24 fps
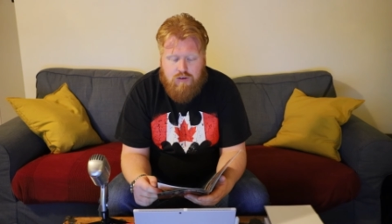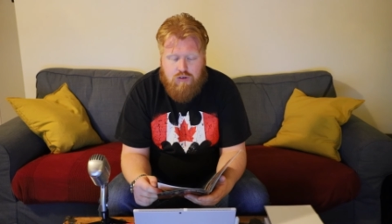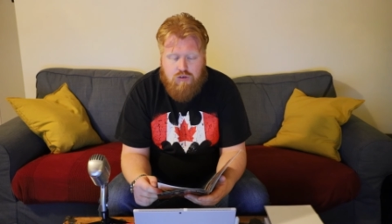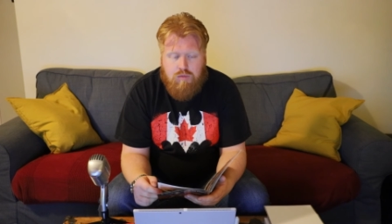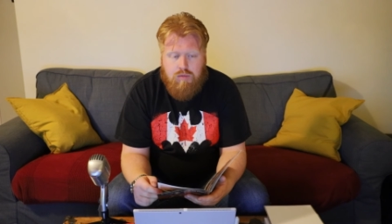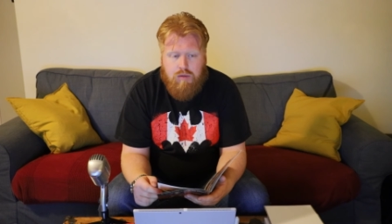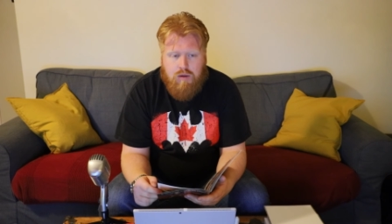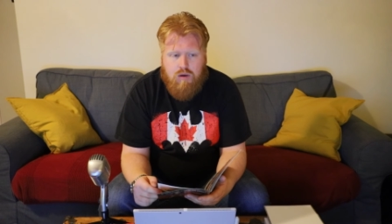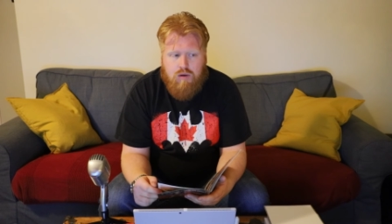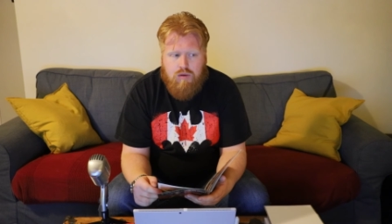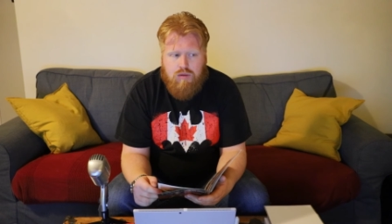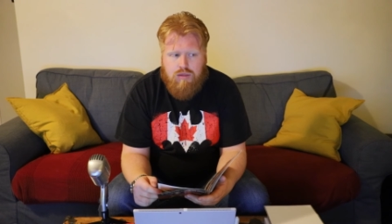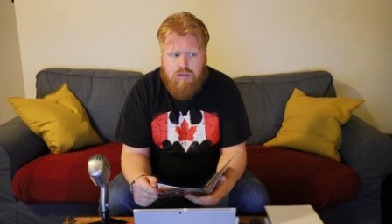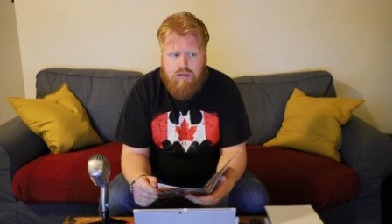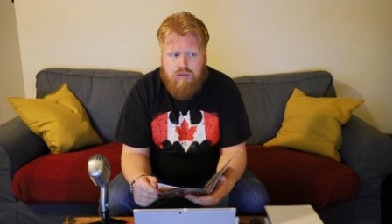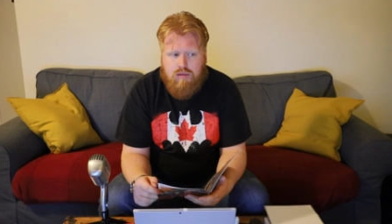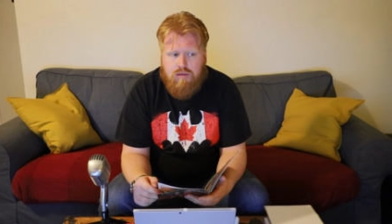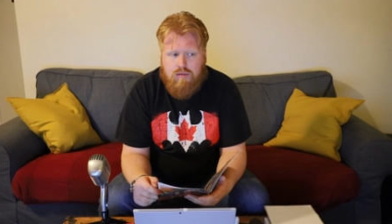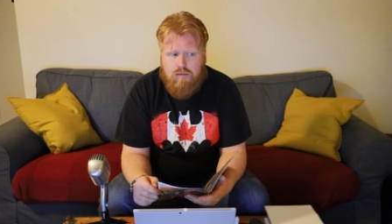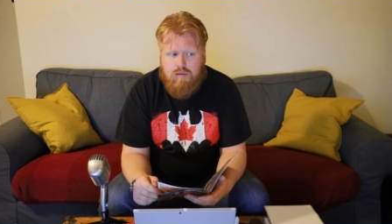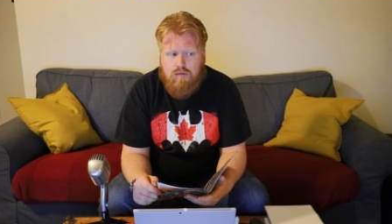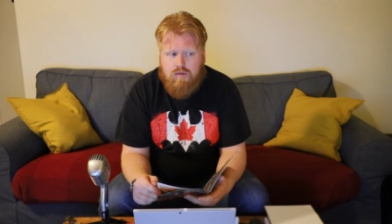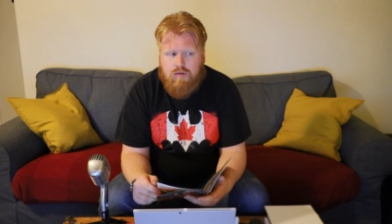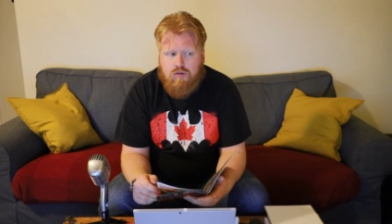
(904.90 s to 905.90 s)
is
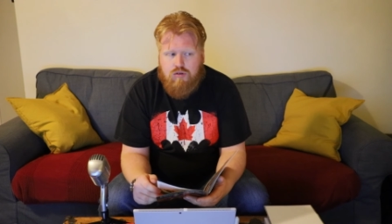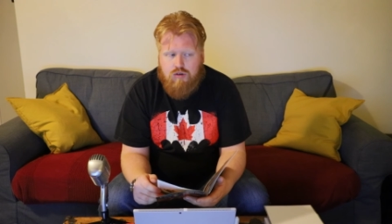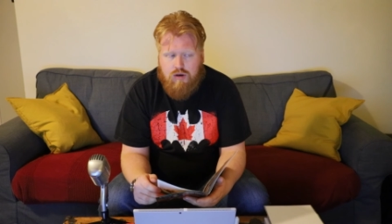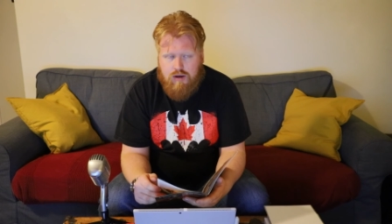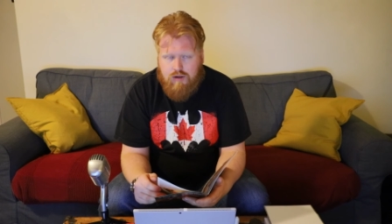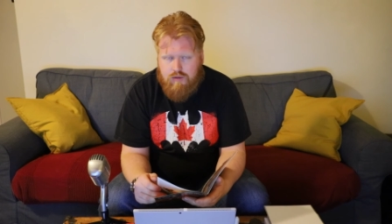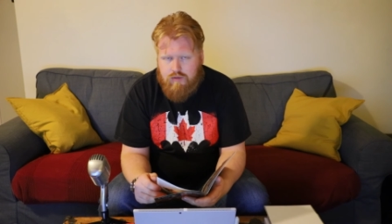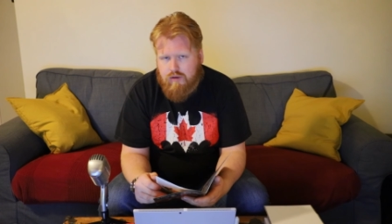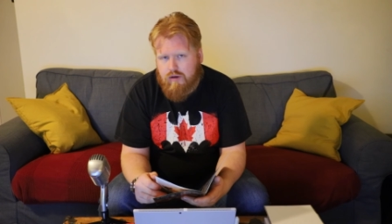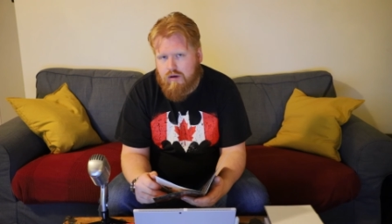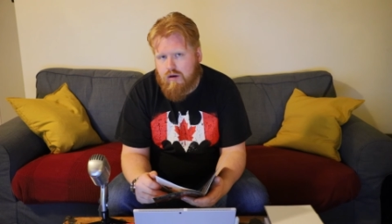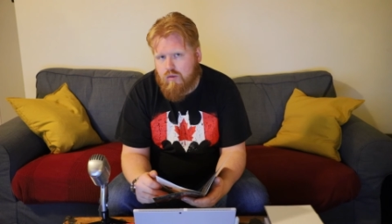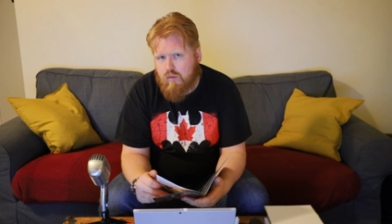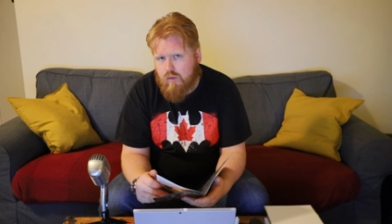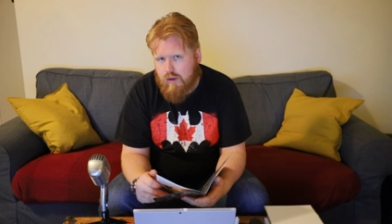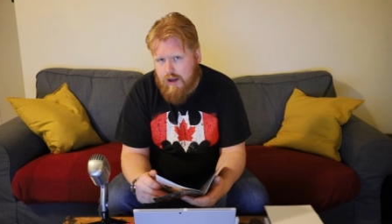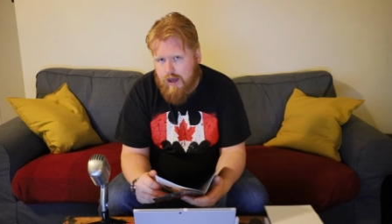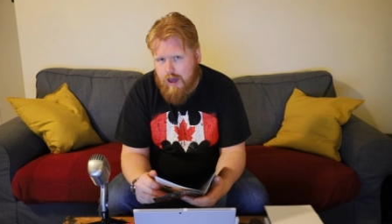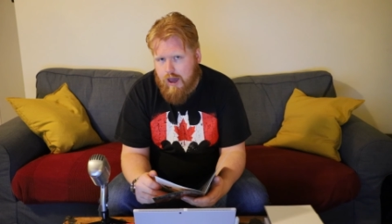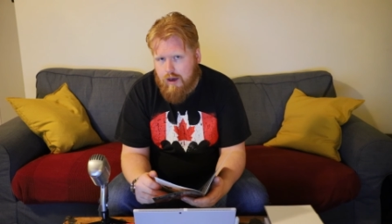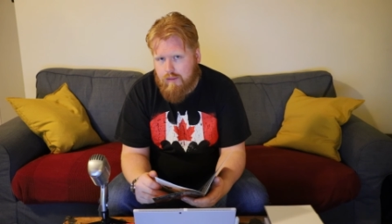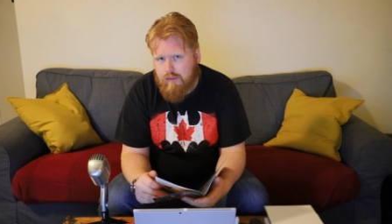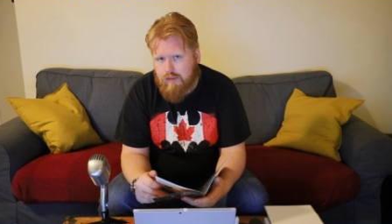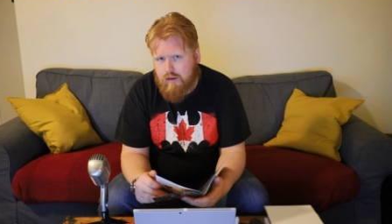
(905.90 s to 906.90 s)
both trying to figure out
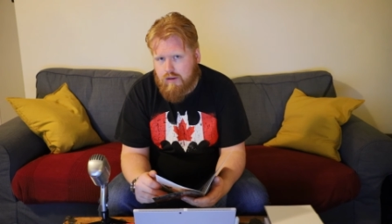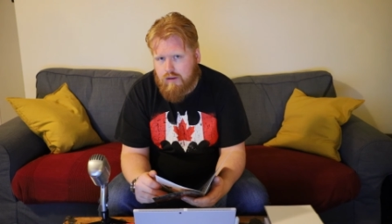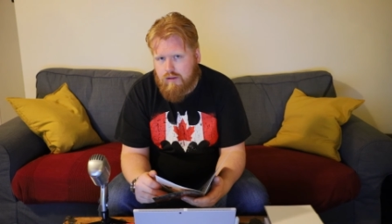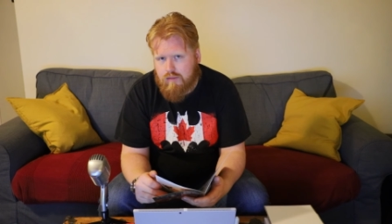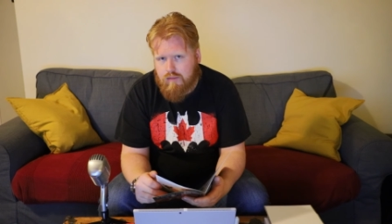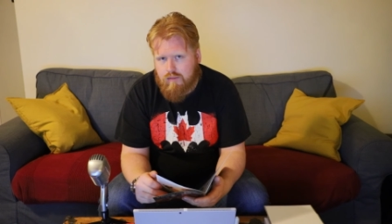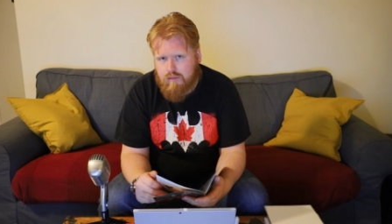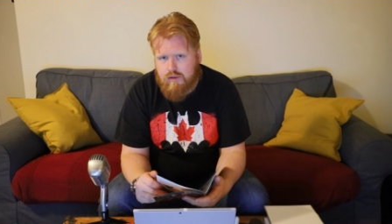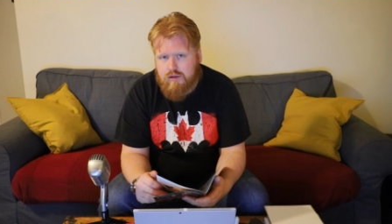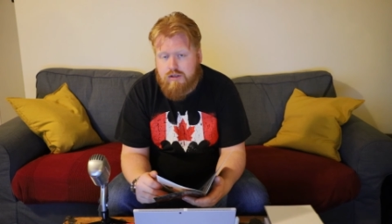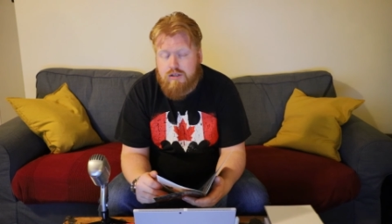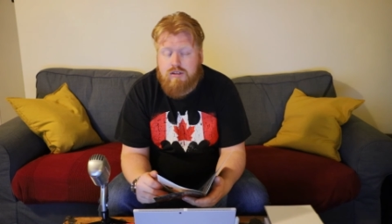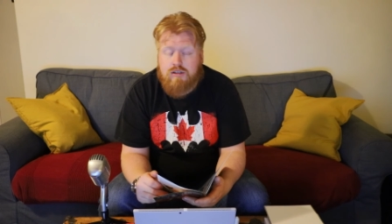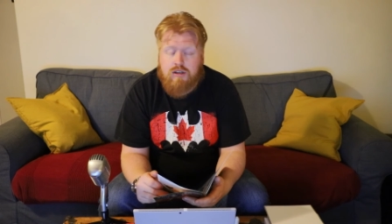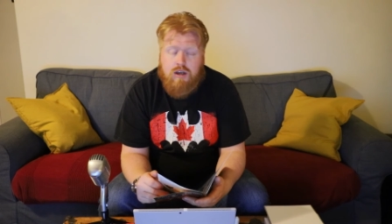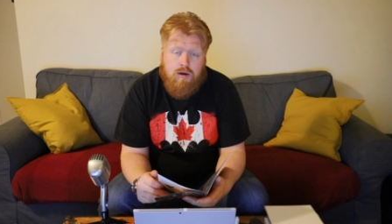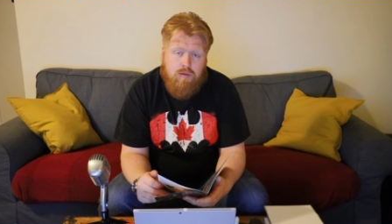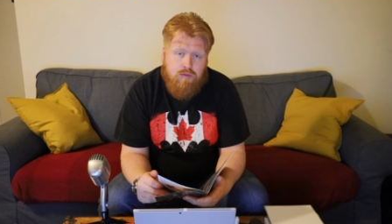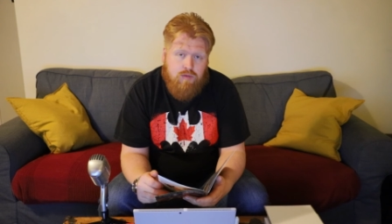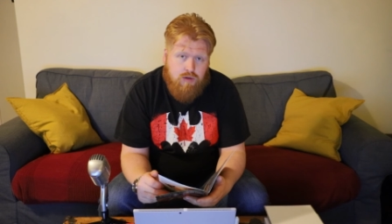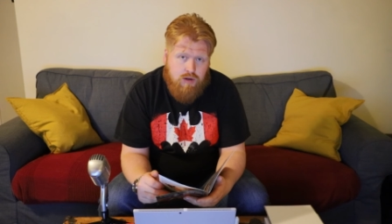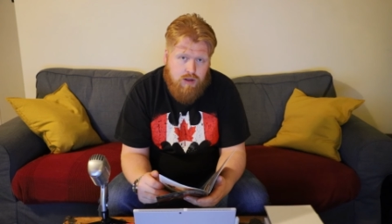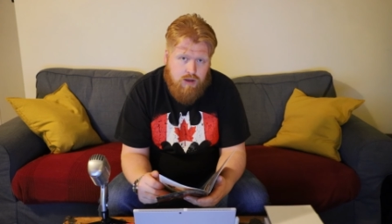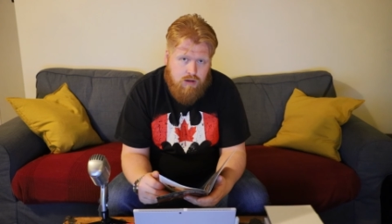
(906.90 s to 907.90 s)
what happened, but she's
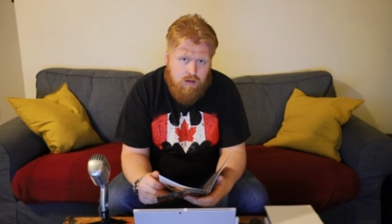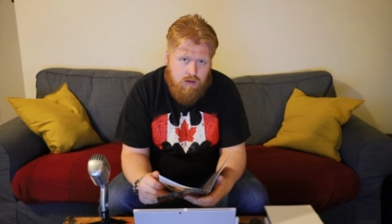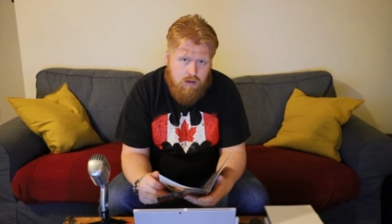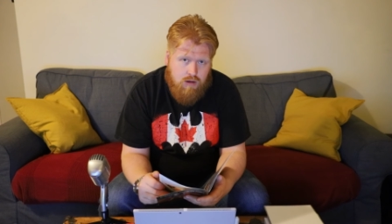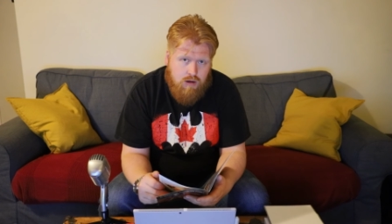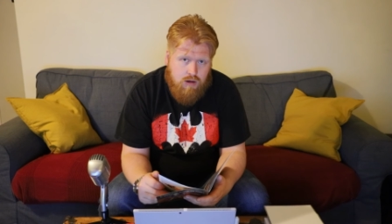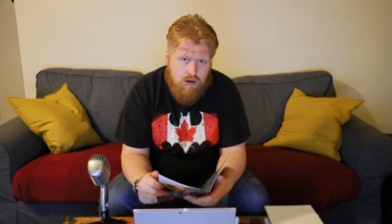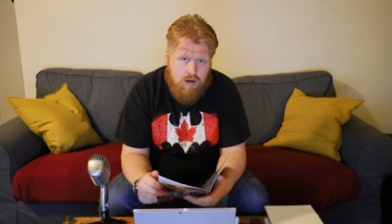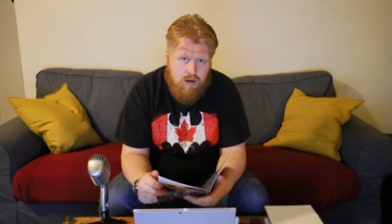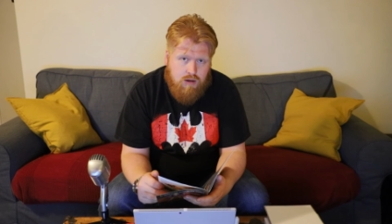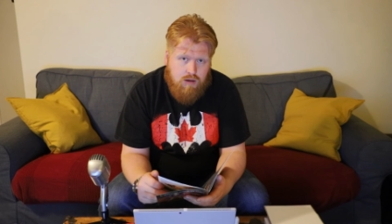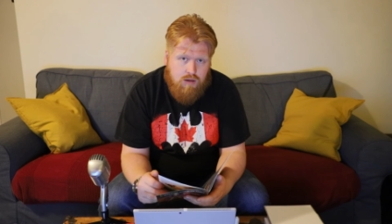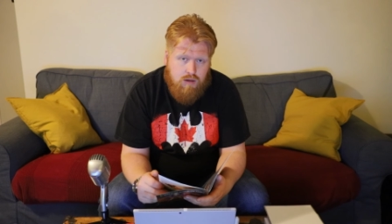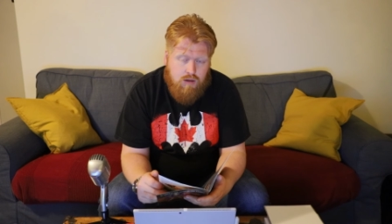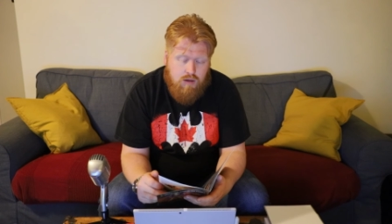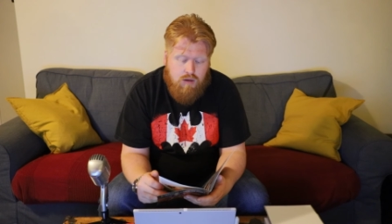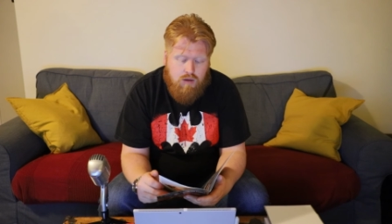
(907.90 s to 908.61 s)
comforting Clark,